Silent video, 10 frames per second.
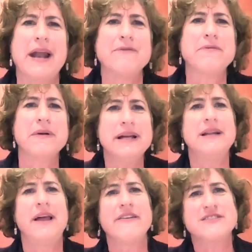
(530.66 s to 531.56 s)
I really
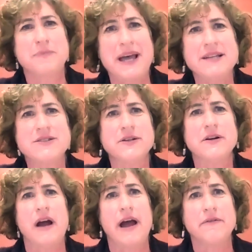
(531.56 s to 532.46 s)
love
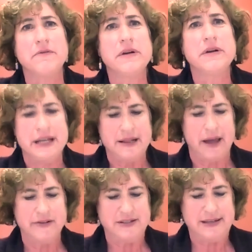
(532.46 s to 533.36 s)
Spencer. I really
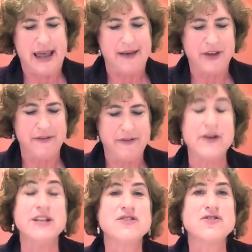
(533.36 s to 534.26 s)
love Savvy.
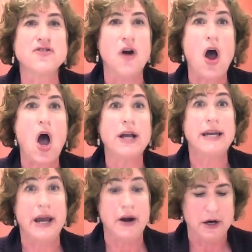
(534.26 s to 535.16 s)
Very strong
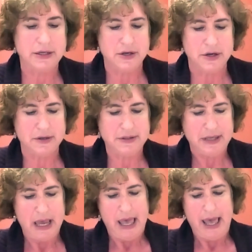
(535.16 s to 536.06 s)
characters.
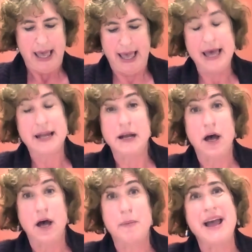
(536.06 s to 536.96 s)
And
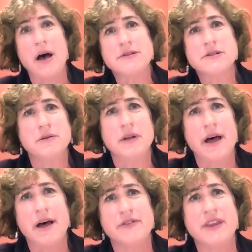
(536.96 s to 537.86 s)
I also
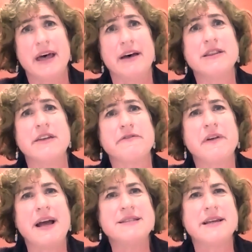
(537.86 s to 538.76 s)
love the
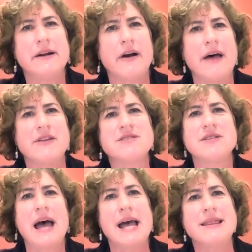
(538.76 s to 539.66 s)
friends that are on the
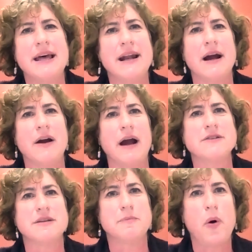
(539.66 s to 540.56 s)
side that are
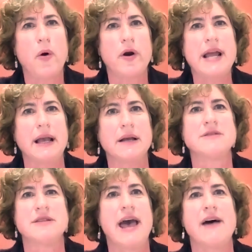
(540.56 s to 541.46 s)
supporting
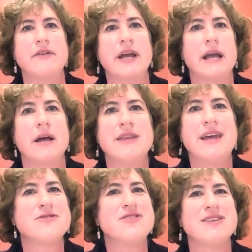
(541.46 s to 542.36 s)
Savvy.
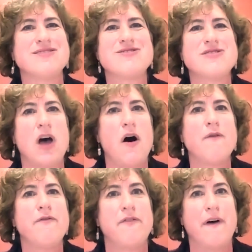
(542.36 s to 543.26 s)
They're just
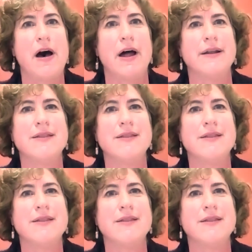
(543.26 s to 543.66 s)
so fun.